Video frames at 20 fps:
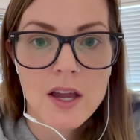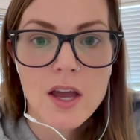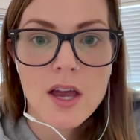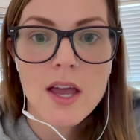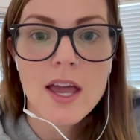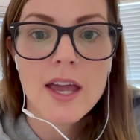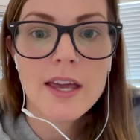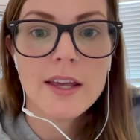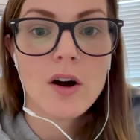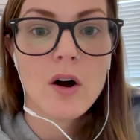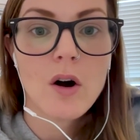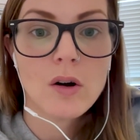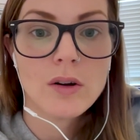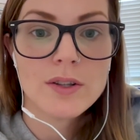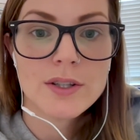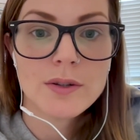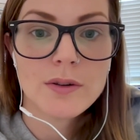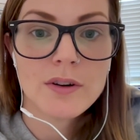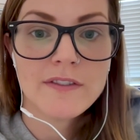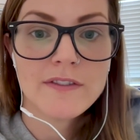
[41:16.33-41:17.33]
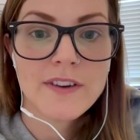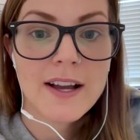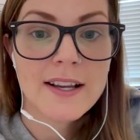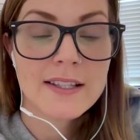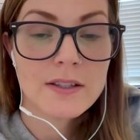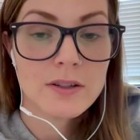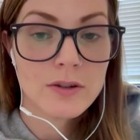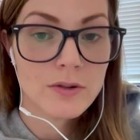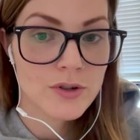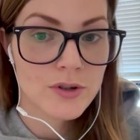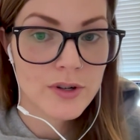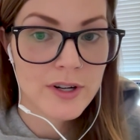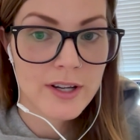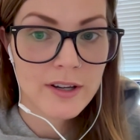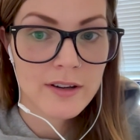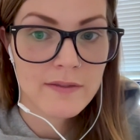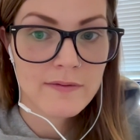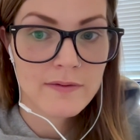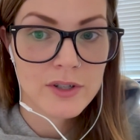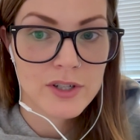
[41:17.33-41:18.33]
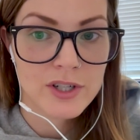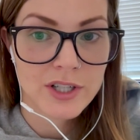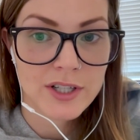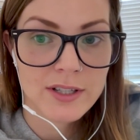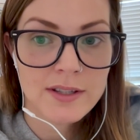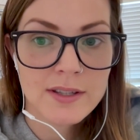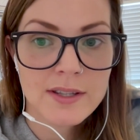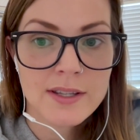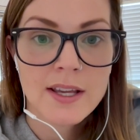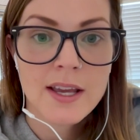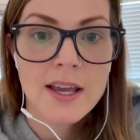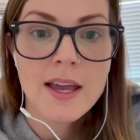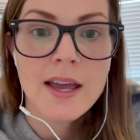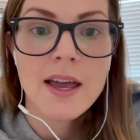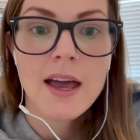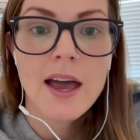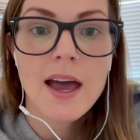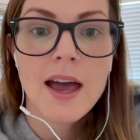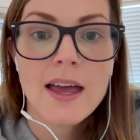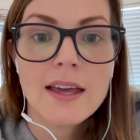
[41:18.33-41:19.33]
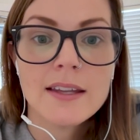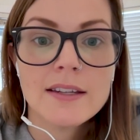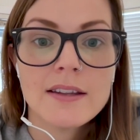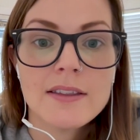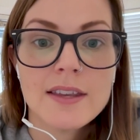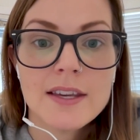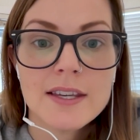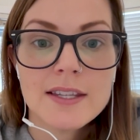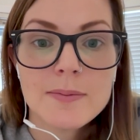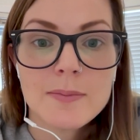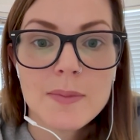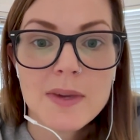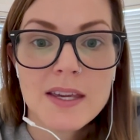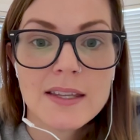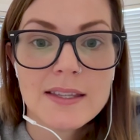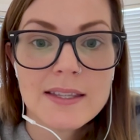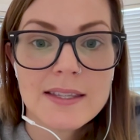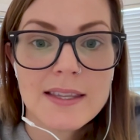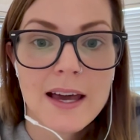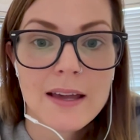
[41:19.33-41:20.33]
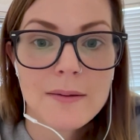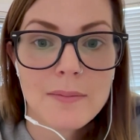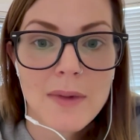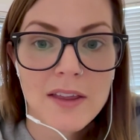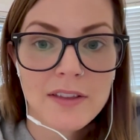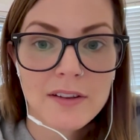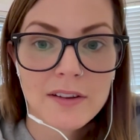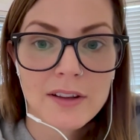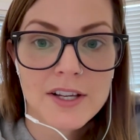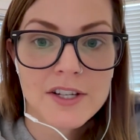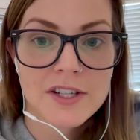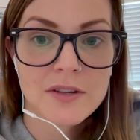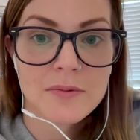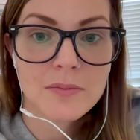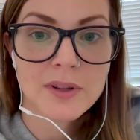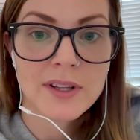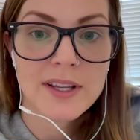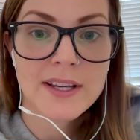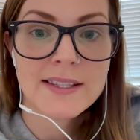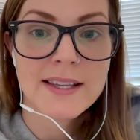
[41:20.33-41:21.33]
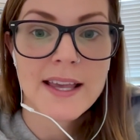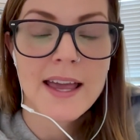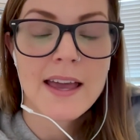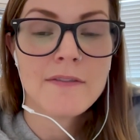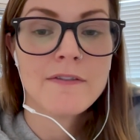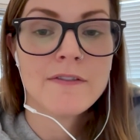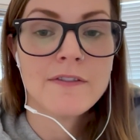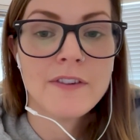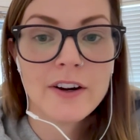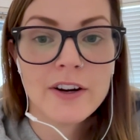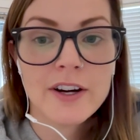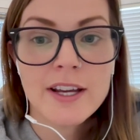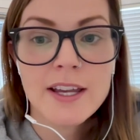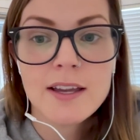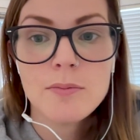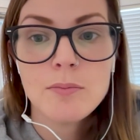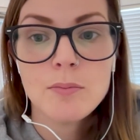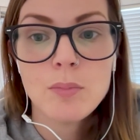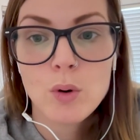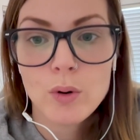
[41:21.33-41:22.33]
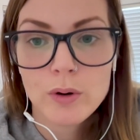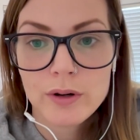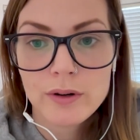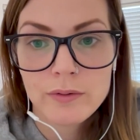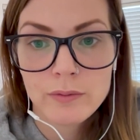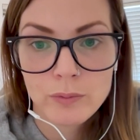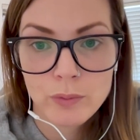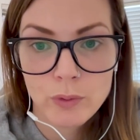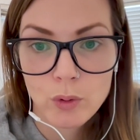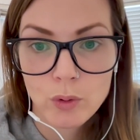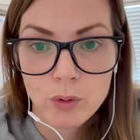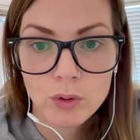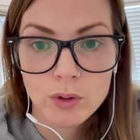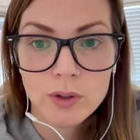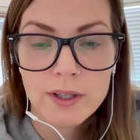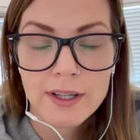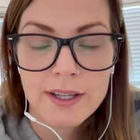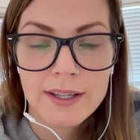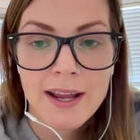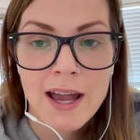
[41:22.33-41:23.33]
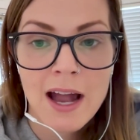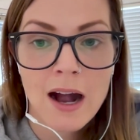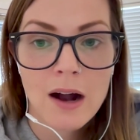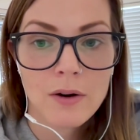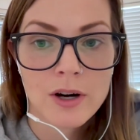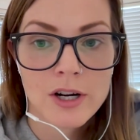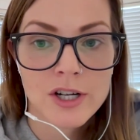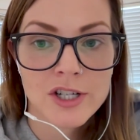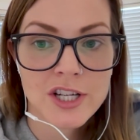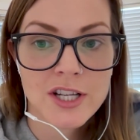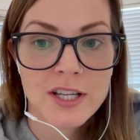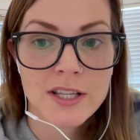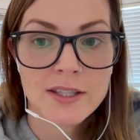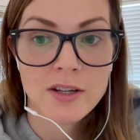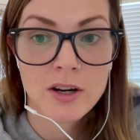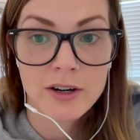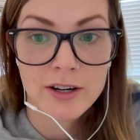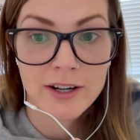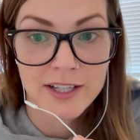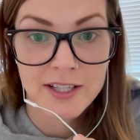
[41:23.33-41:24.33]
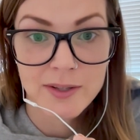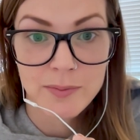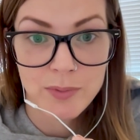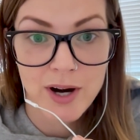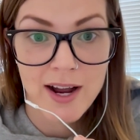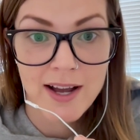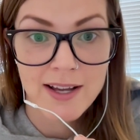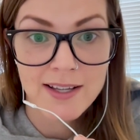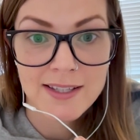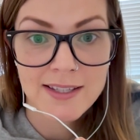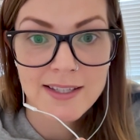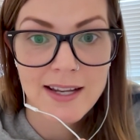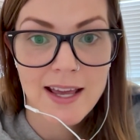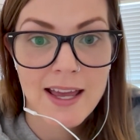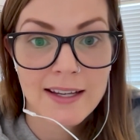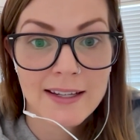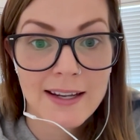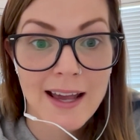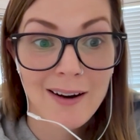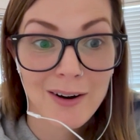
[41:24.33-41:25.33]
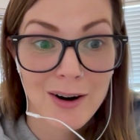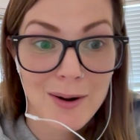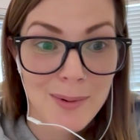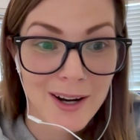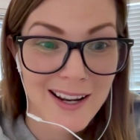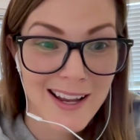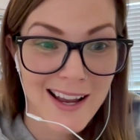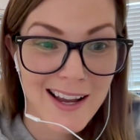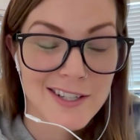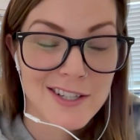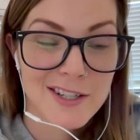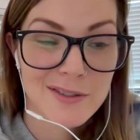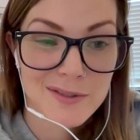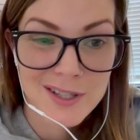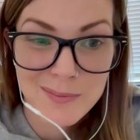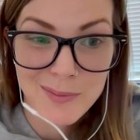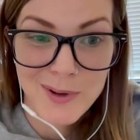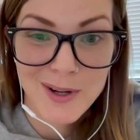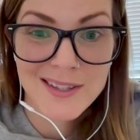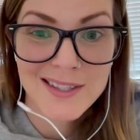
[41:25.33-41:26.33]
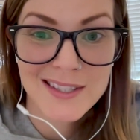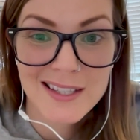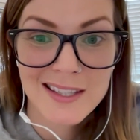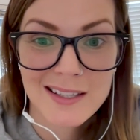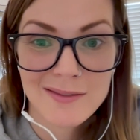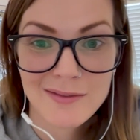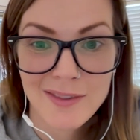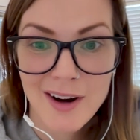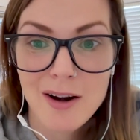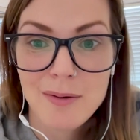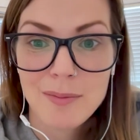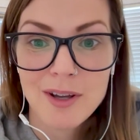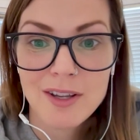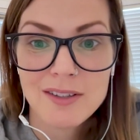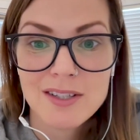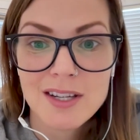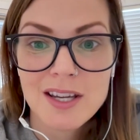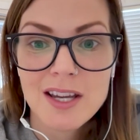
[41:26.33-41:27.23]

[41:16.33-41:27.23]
It also affects nutrient conversions, and this means that methylation plays a very important role in how our genes are expressed and how our body actually responds to the environment.